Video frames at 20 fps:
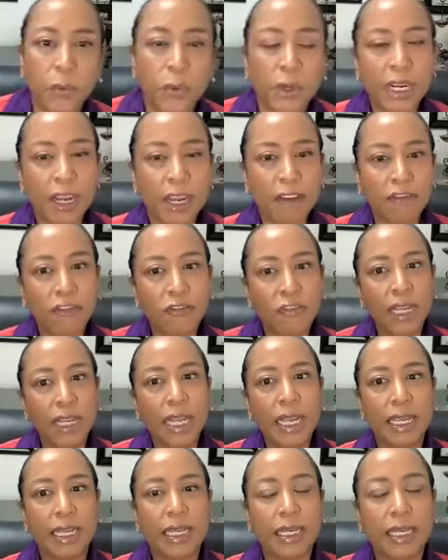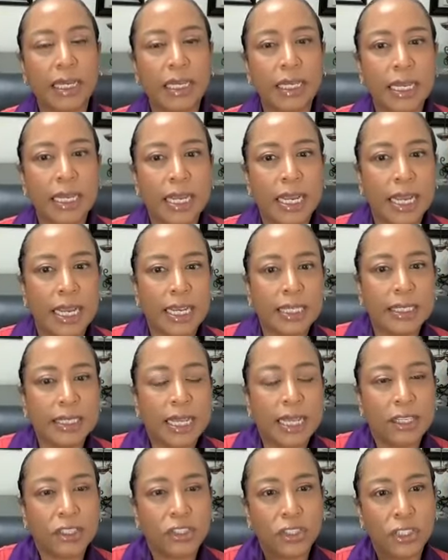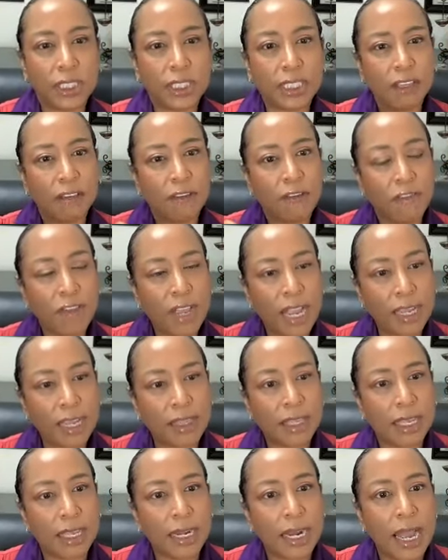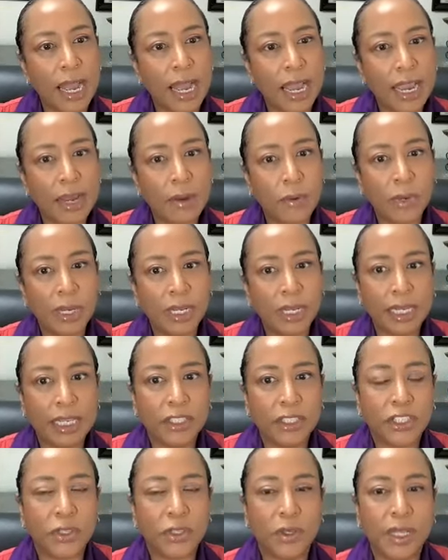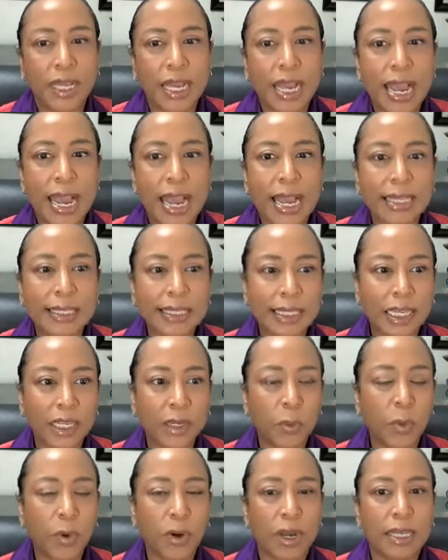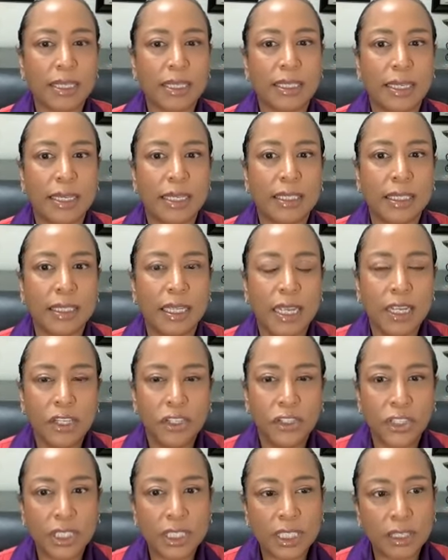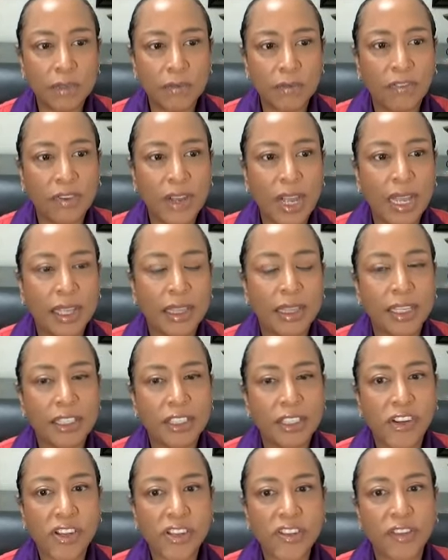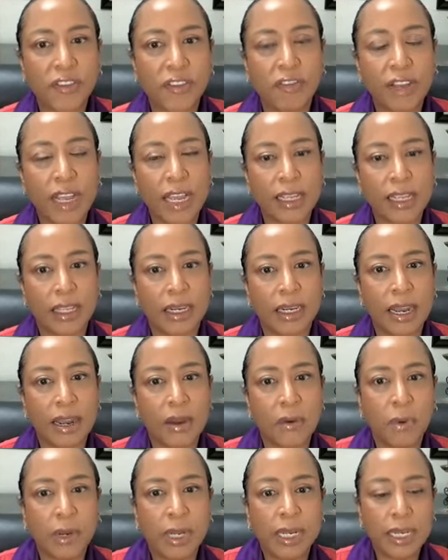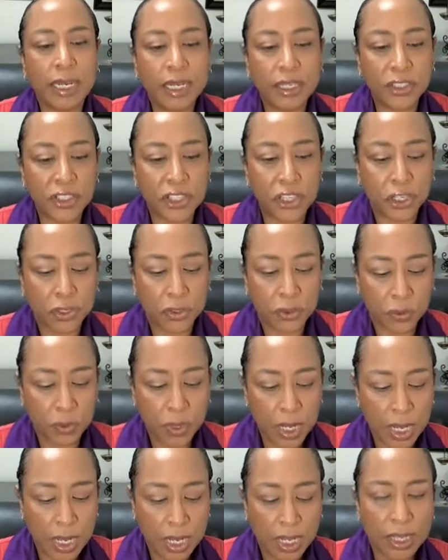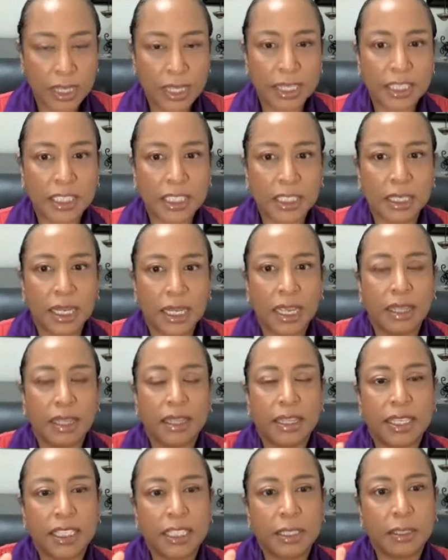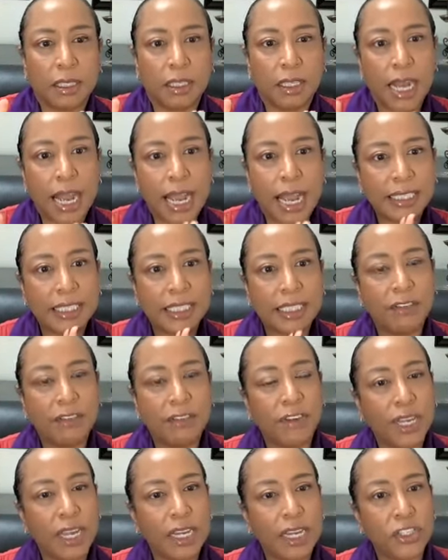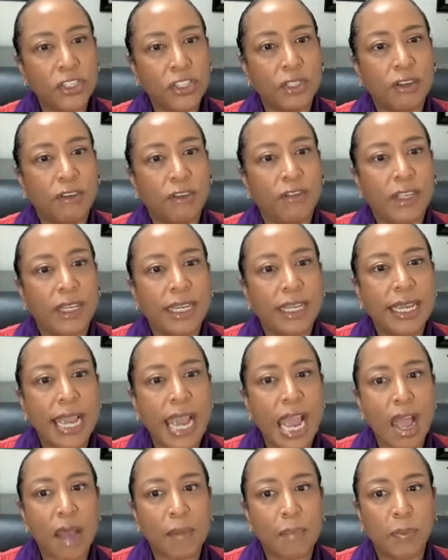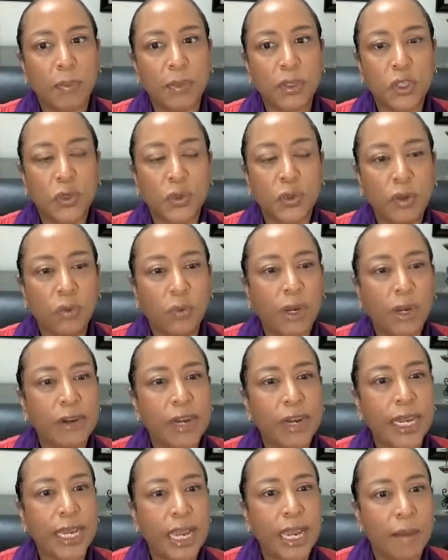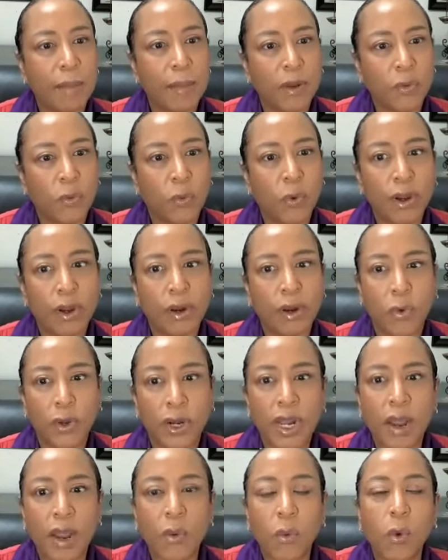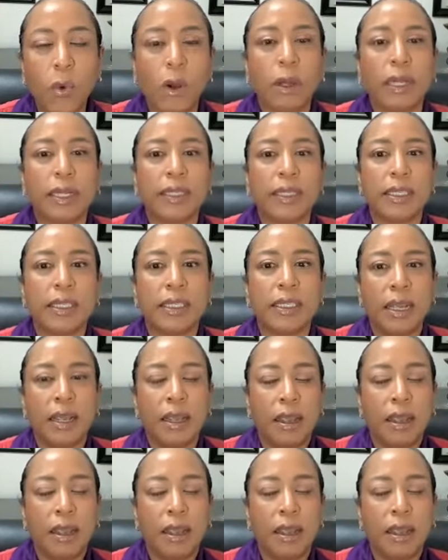so what I find is that just the fact that I went into the asking process, just the fact that just the fact that I went into this this identification of the gap between where I am and where what I want,